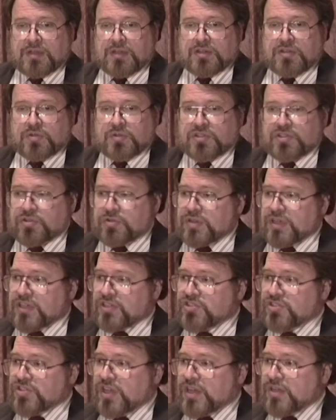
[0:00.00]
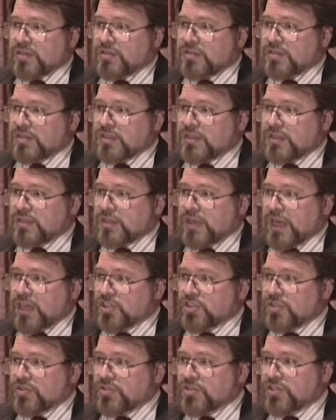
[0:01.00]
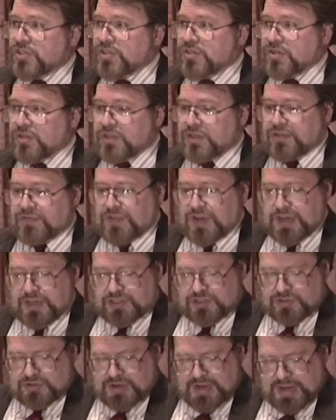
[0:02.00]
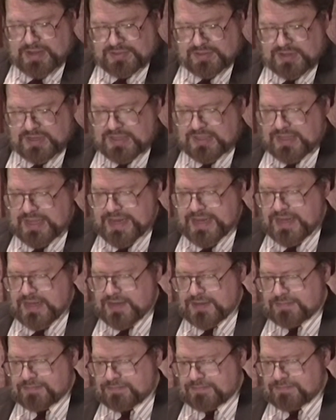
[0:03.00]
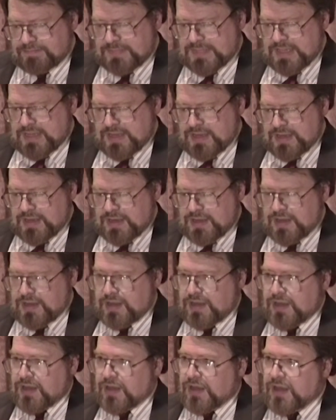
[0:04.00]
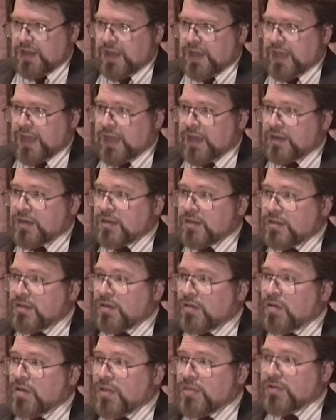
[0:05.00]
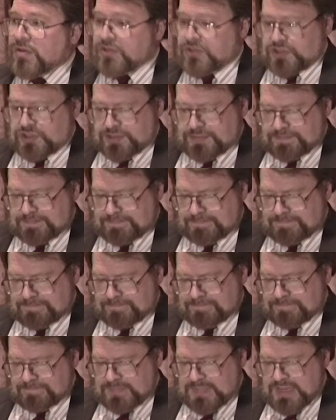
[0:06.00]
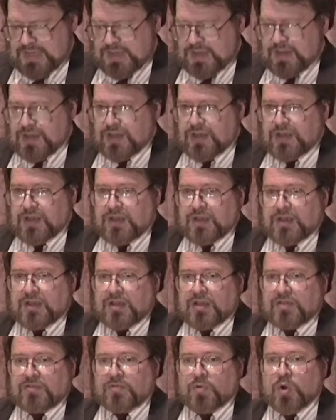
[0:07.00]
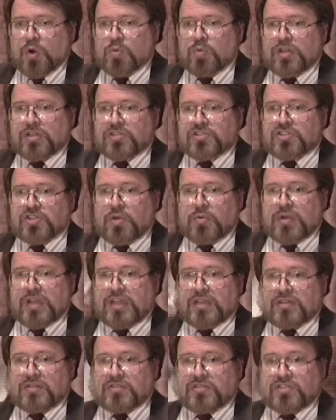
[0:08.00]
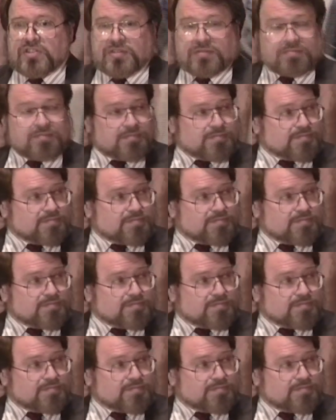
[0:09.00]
To a certain extent, uh, National Security Advisor Anthony Lake, and there are others. For Wilsonians,